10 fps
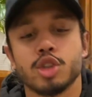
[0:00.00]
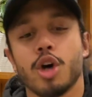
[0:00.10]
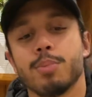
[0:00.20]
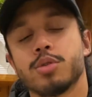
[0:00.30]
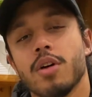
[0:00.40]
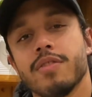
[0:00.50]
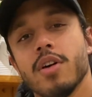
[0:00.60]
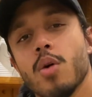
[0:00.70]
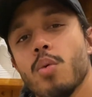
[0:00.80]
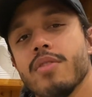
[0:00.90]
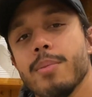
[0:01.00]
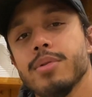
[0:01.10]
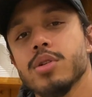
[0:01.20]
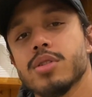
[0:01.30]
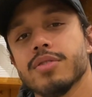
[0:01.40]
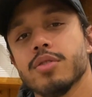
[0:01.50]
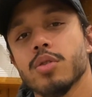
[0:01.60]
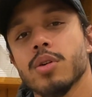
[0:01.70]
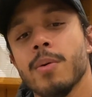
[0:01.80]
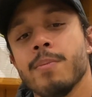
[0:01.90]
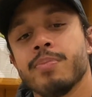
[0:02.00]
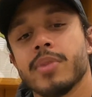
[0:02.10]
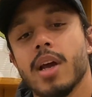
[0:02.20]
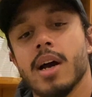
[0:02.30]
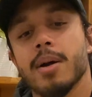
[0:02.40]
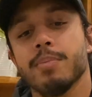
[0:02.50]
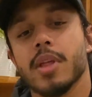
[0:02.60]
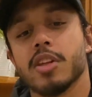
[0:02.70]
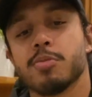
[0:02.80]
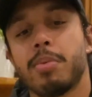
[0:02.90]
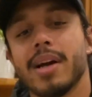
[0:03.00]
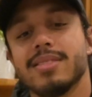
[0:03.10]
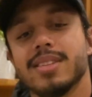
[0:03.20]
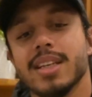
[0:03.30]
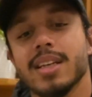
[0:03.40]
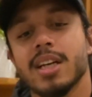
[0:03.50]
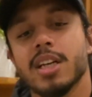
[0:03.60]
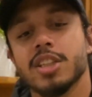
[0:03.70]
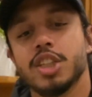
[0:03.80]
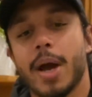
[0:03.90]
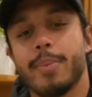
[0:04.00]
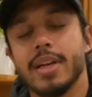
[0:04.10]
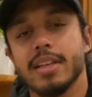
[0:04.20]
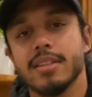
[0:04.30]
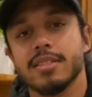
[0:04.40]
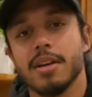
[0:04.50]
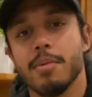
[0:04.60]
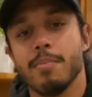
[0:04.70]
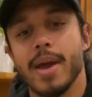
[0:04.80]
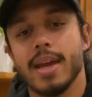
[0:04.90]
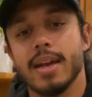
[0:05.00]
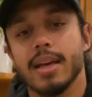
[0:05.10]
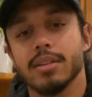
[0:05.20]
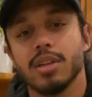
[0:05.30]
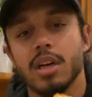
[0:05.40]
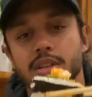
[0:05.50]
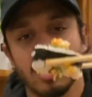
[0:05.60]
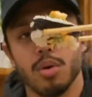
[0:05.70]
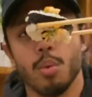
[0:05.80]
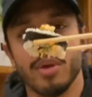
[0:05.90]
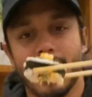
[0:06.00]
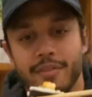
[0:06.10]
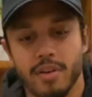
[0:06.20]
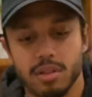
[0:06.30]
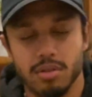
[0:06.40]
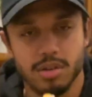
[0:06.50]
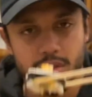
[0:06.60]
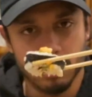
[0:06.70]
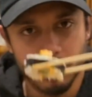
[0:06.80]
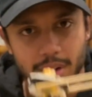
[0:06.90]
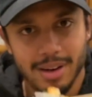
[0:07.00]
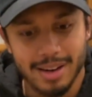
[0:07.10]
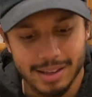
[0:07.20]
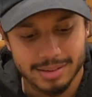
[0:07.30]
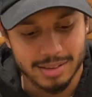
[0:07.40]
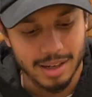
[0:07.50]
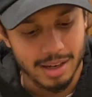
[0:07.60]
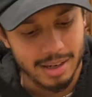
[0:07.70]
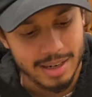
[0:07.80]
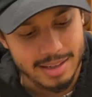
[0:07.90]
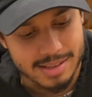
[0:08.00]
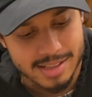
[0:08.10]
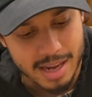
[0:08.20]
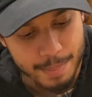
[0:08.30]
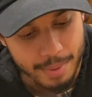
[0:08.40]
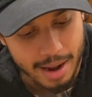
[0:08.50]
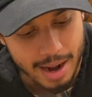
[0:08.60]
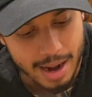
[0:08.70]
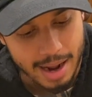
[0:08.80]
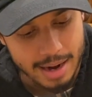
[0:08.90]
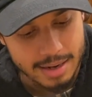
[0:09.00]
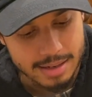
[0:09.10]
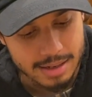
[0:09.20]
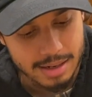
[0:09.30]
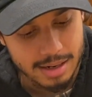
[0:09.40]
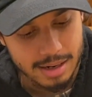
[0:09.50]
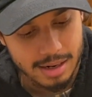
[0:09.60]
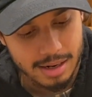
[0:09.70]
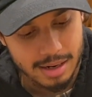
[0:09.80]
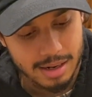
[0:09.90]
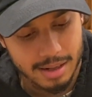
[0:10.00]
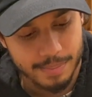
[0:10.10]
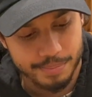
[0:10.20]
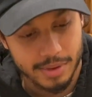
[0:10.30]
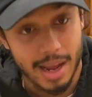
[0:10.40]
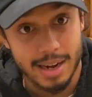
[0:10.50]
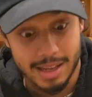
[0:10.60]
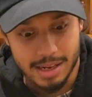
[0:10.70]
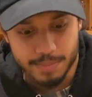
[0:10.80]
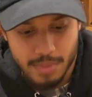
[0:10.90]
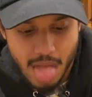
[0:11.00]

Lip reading: topped off with a beautiful spicy Japanese mayonnaise. So without further ado, let's dip and eat.